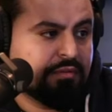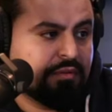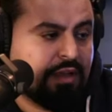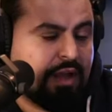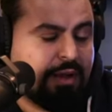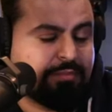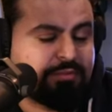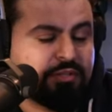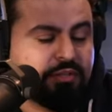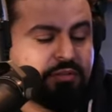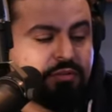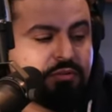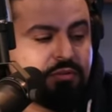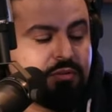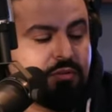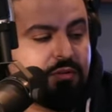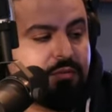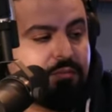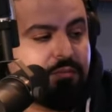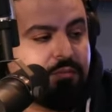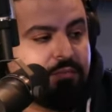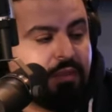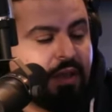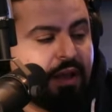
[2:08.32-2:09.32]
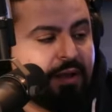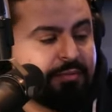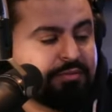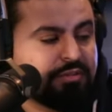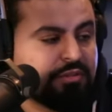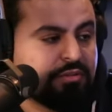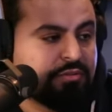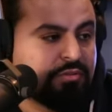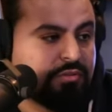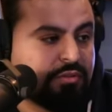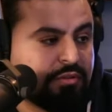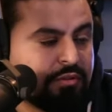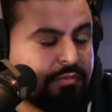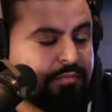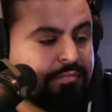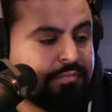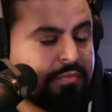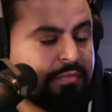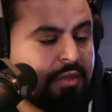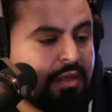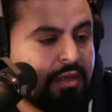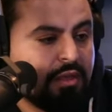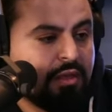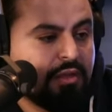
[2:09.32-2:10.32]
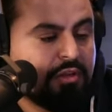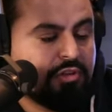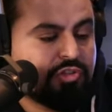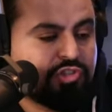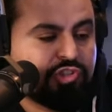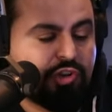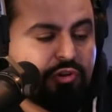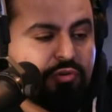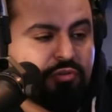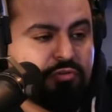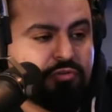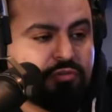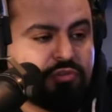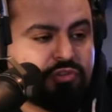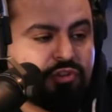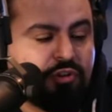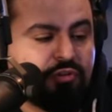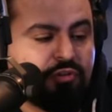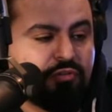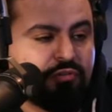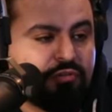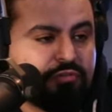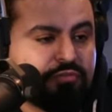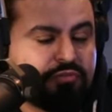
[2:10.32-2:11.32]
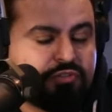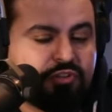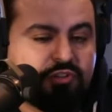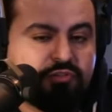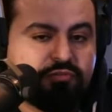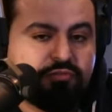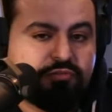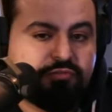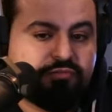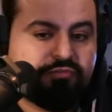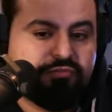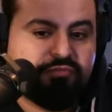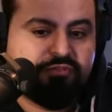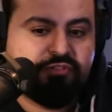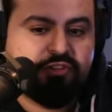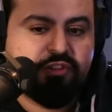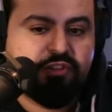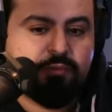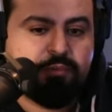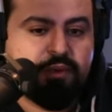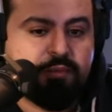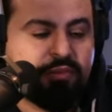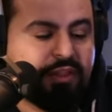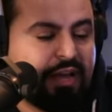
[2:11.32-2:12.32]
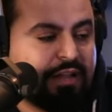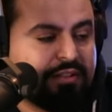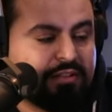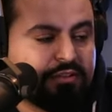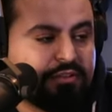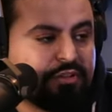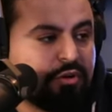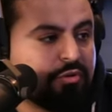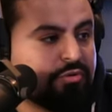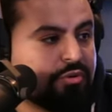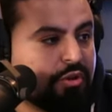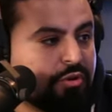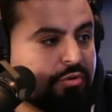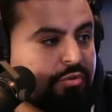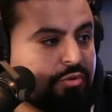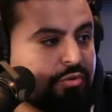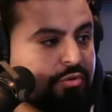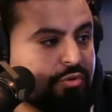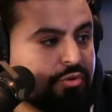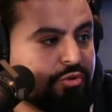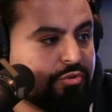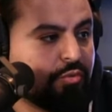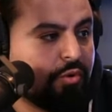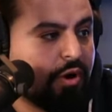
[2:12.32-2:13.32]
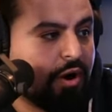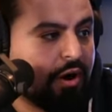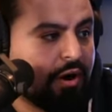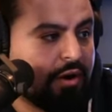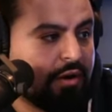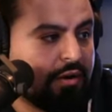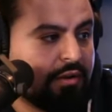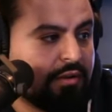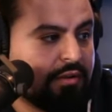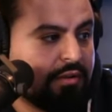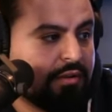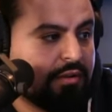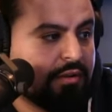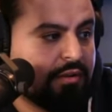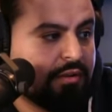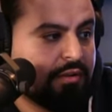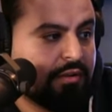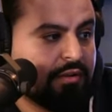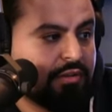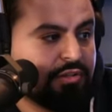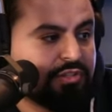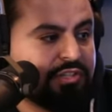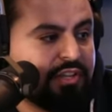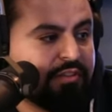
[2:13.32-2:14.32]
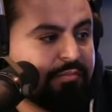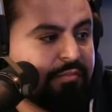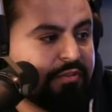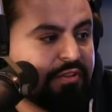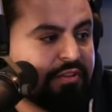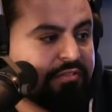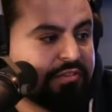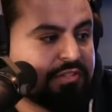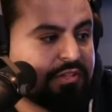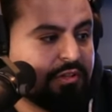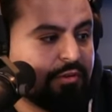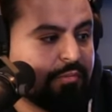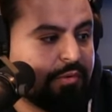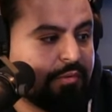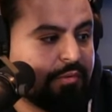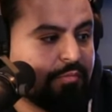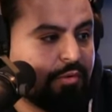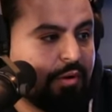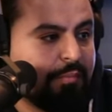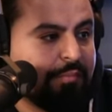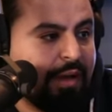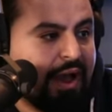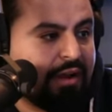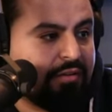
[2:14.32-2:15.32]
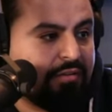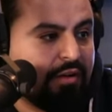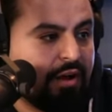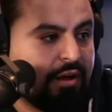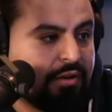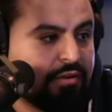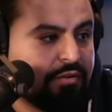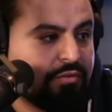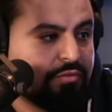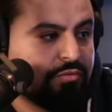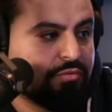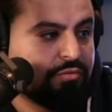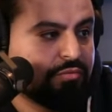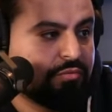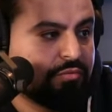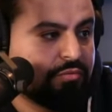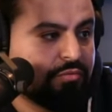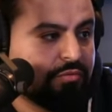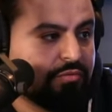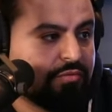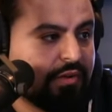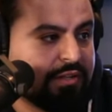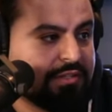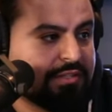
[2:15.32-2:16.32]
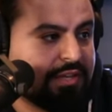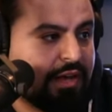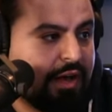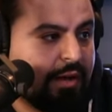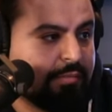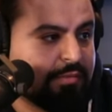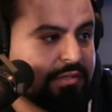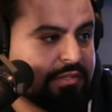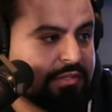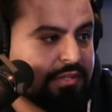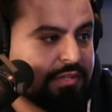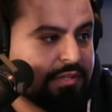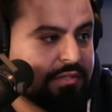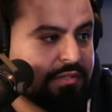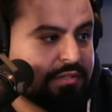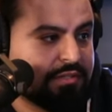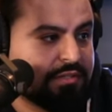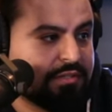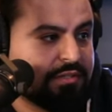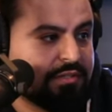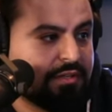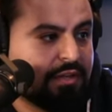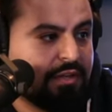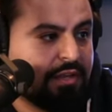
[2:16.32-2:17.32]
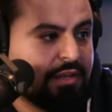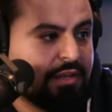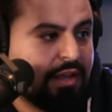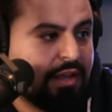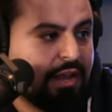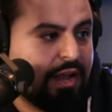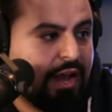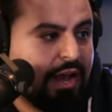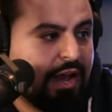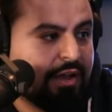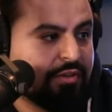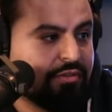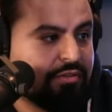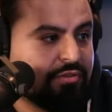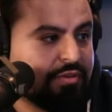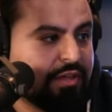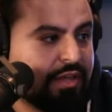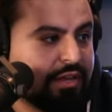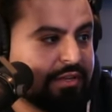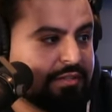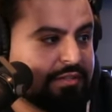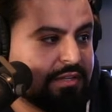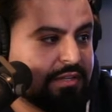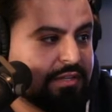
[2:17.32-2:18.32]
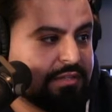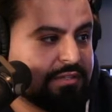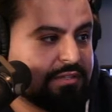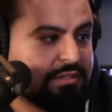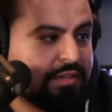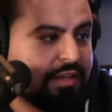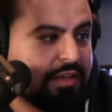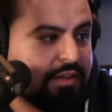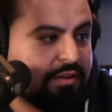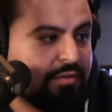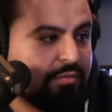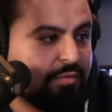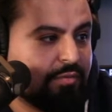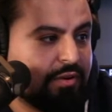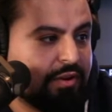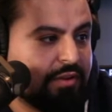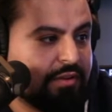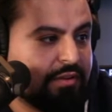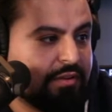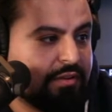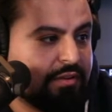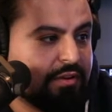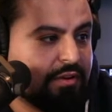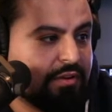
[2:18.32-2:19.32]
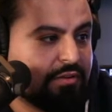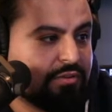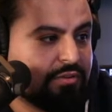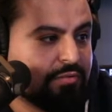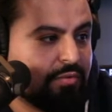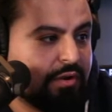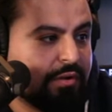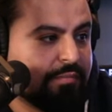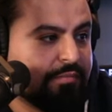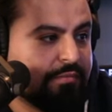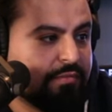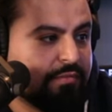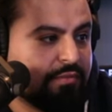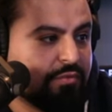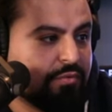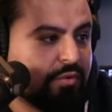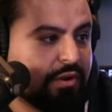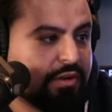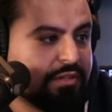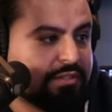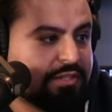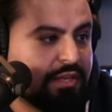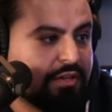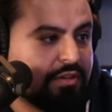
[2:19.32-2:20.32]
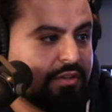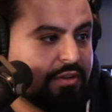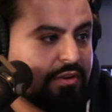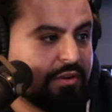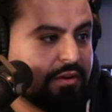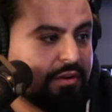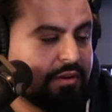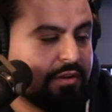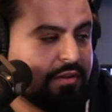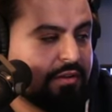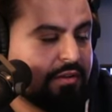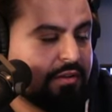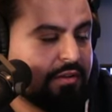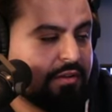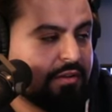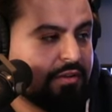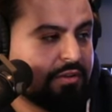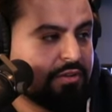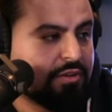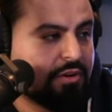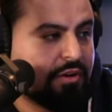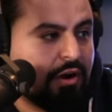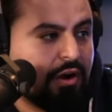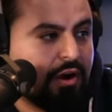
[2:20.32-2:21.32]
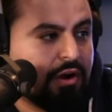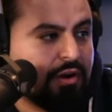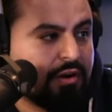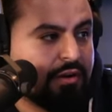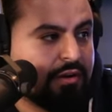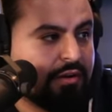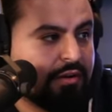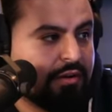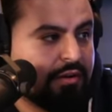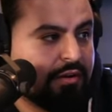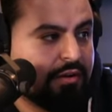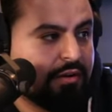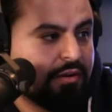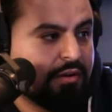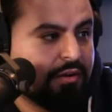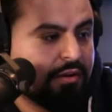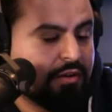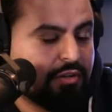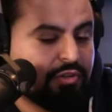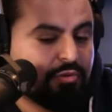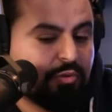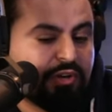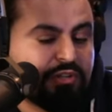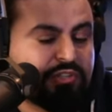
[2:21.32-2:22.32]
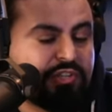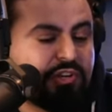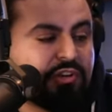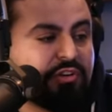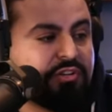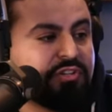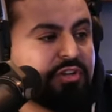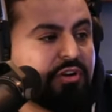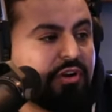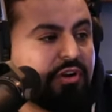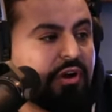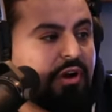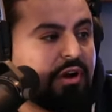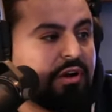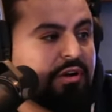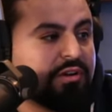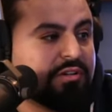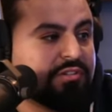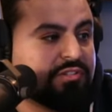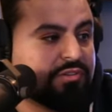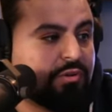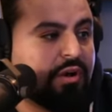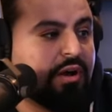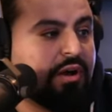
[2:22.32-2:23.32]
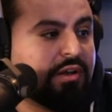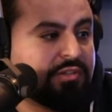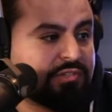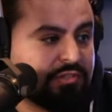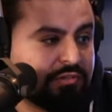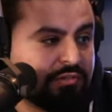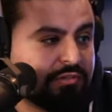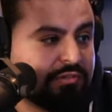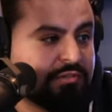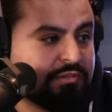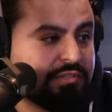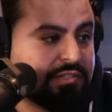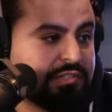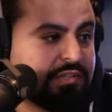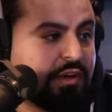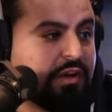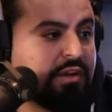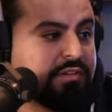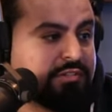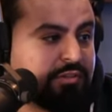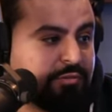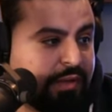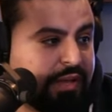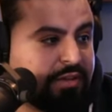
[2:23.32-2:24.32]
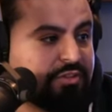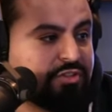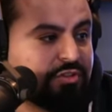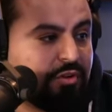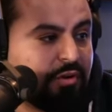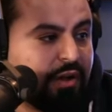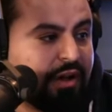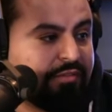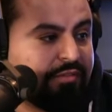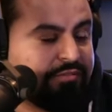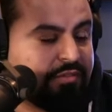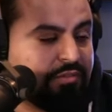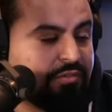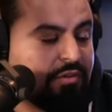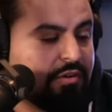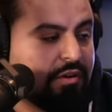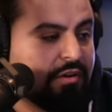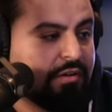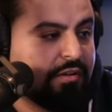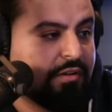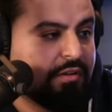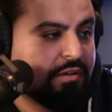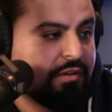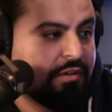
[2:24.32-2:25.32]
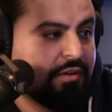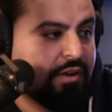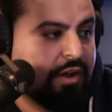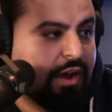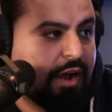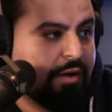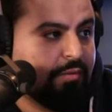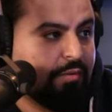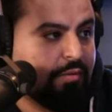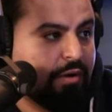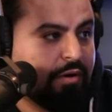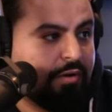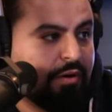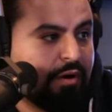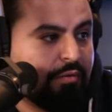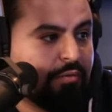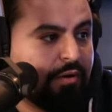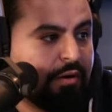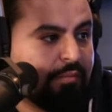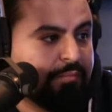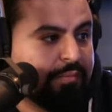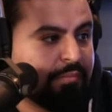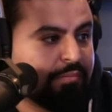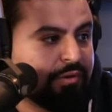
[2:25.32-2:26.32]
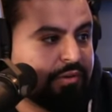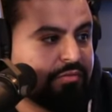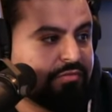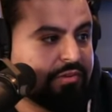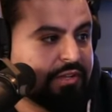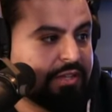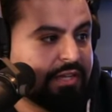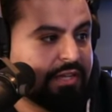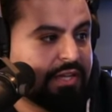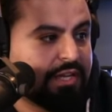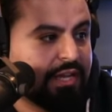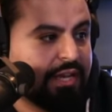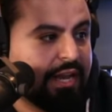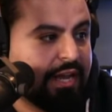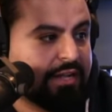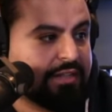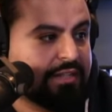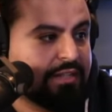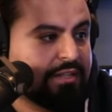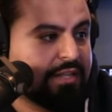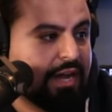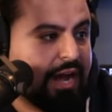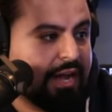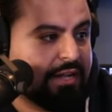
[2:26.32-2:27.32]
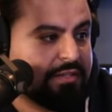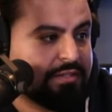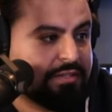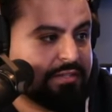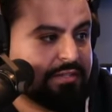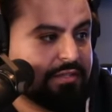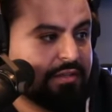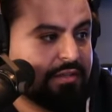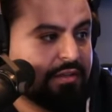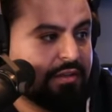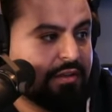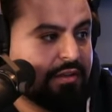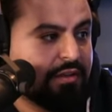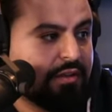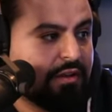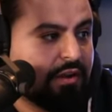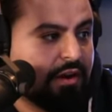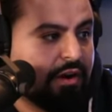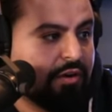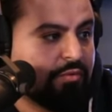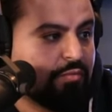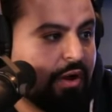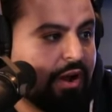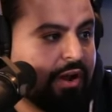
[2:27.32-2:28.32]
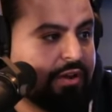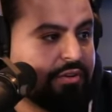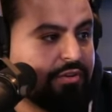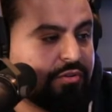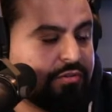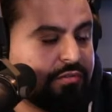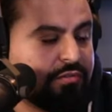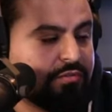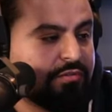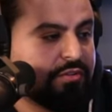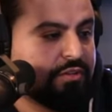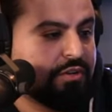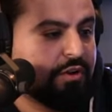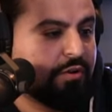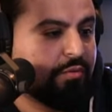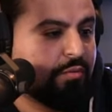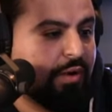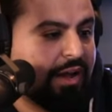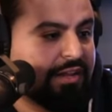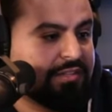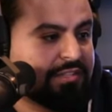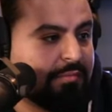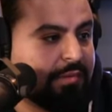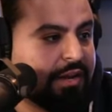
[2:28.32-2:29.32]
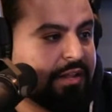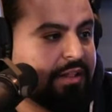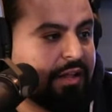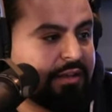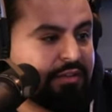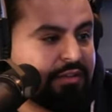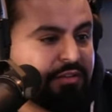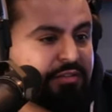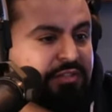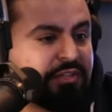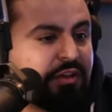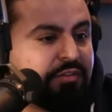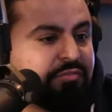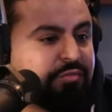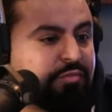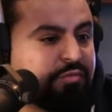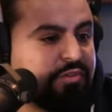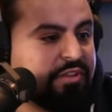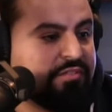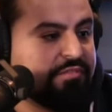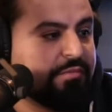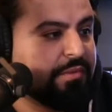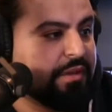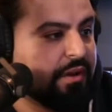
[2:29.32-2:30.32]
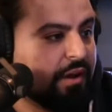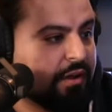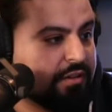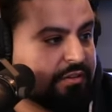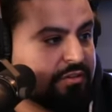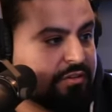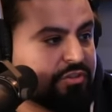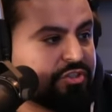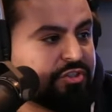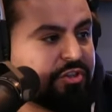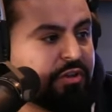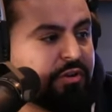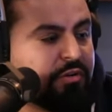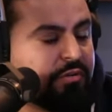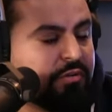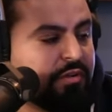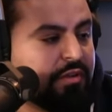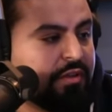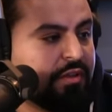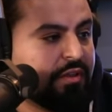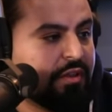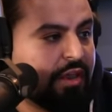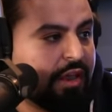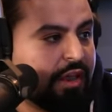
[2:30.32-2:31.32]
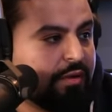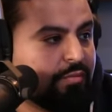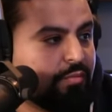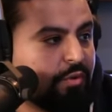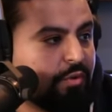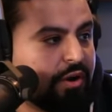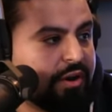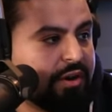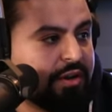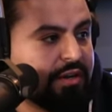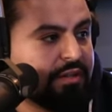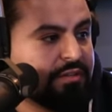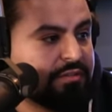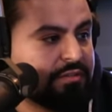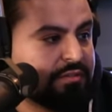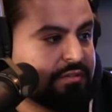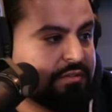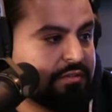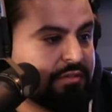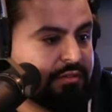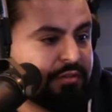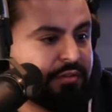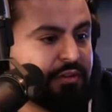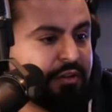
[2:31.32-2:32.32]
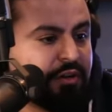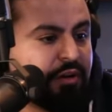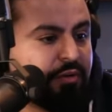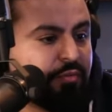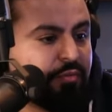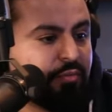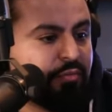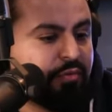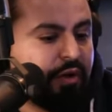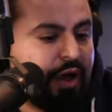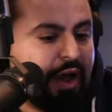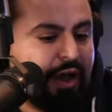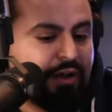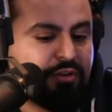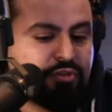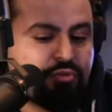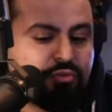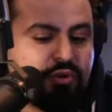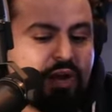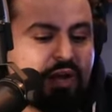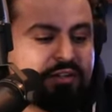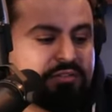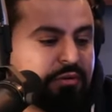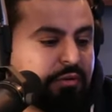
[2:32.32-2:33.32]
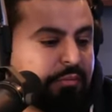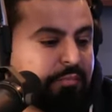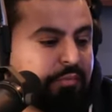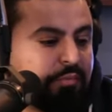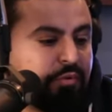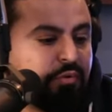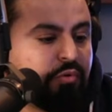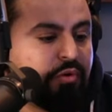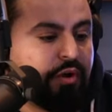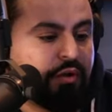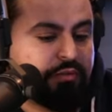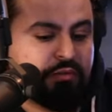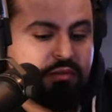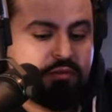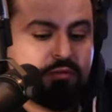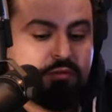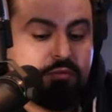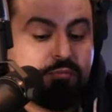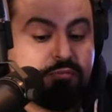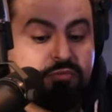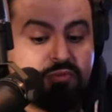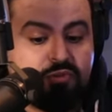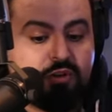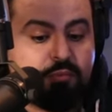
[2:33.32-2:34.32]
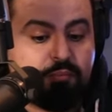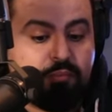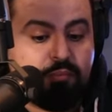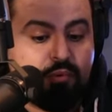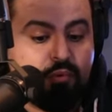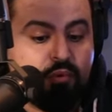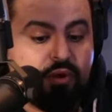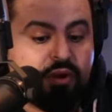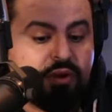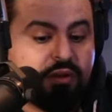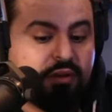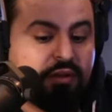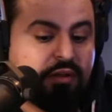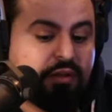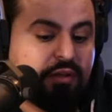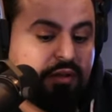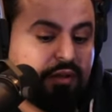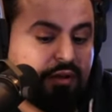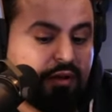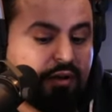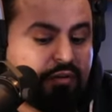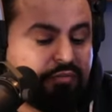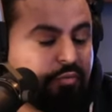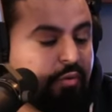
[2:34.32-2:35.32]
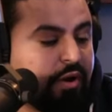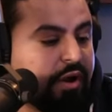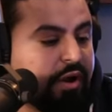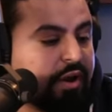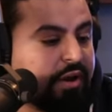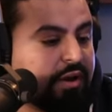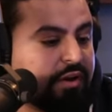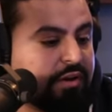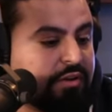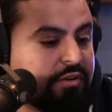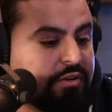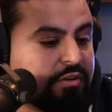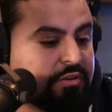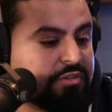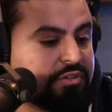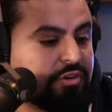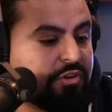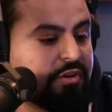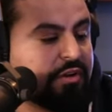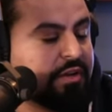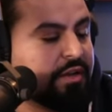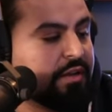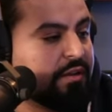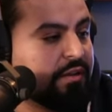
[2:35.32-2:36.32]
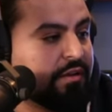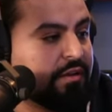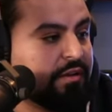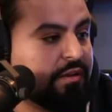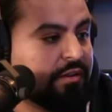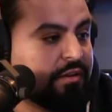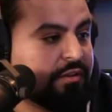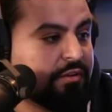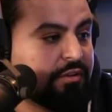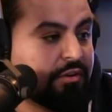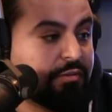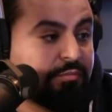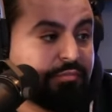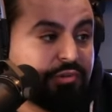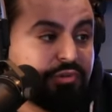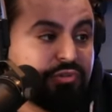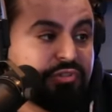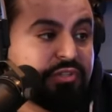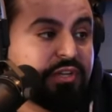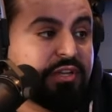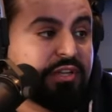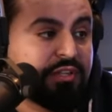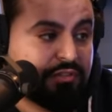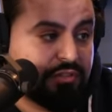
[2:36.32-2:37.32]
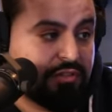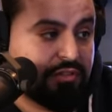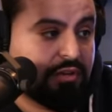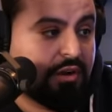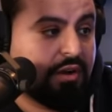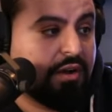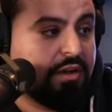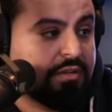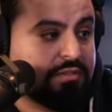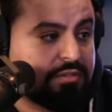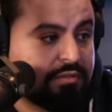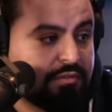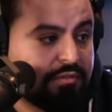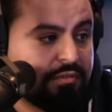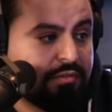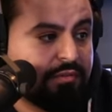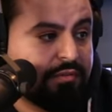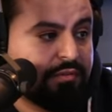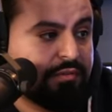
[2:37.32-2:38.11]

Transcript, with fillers: Absolutely. Absolutely. So, so, so for the people that don't know who you are, you just give, give us a little bit more background on who, who Ren Thomas is, how you get into this thing where, you know, you want to, you want to take your, your art you want to turn your art into a hustle. This is the Hustle Man show after all. I want I want people to really connect the dots right. on why you you know why somebody like yourself would even be on the show and what it is, you know, how you got to a point to the, to the point of where you're turning your music into your hustle.